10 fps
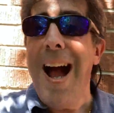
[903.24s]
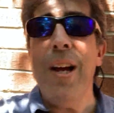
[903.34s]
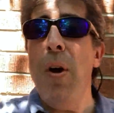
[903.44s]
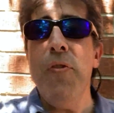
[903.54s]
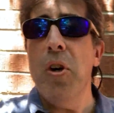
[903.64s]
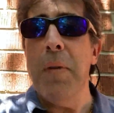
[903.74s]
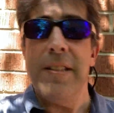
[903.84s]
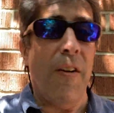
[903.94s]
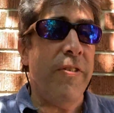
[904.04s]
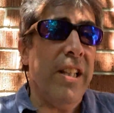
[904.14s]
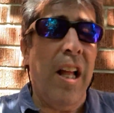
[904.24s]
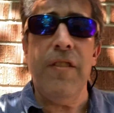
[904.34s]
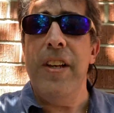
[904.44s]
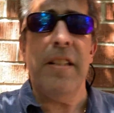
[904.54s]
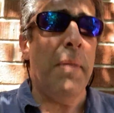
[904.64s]
I go everywhere myself. I was in Las
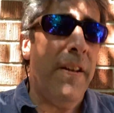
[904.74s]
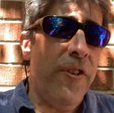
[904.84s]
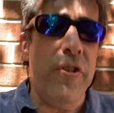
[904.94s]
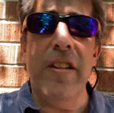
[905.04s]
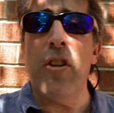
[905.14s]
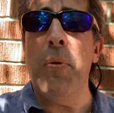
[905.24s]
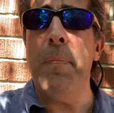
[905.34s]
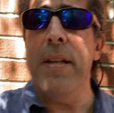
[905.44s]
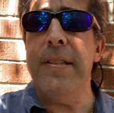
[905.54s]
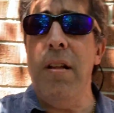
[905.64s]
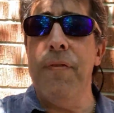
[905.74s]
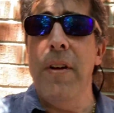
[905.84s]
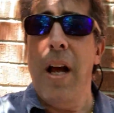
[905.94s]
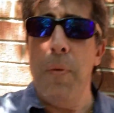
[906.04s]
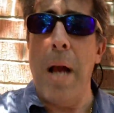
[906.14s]
Vegas a few years ago. I went myself.
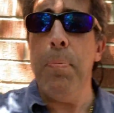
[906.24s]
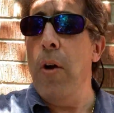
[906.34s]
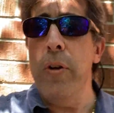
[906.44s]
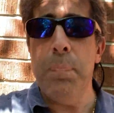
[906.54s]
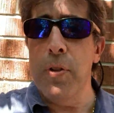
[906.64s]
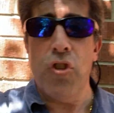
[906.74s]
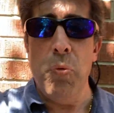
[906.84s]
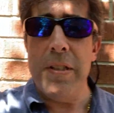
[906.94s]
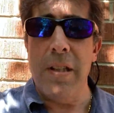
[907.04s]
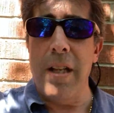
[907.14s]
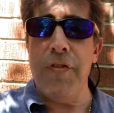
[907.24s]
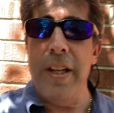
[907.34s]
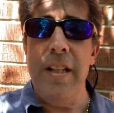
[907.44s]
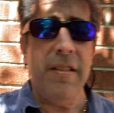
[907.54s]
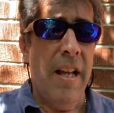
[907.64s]
I always booked 2 weeks in Las
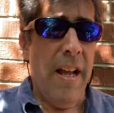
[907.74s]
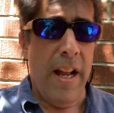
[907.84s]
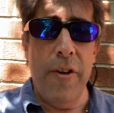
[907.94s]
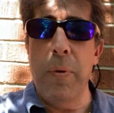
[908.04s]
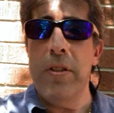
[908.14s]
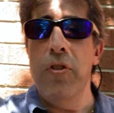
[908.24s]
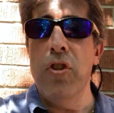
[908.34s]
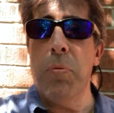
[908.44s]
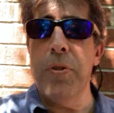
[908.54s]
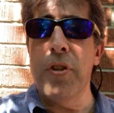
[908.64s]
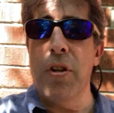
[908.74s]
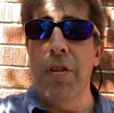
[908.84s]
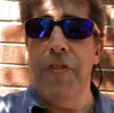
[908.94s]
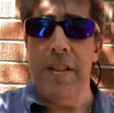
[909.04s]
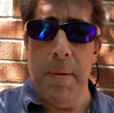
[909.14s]
Vegas. And then went to New York with her
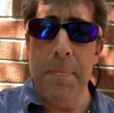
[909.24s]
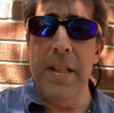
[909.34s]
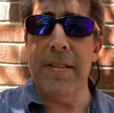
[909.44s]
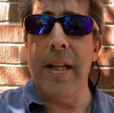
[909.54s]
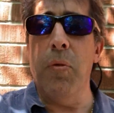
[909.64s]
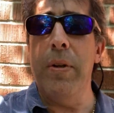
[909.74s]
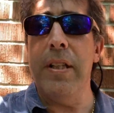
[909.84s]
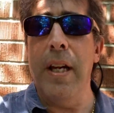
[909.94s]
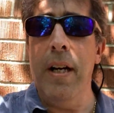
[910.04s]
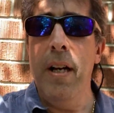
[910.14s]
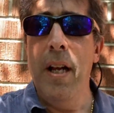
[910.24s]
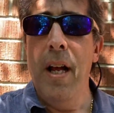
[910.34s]
girlfriends. Met me the second week there.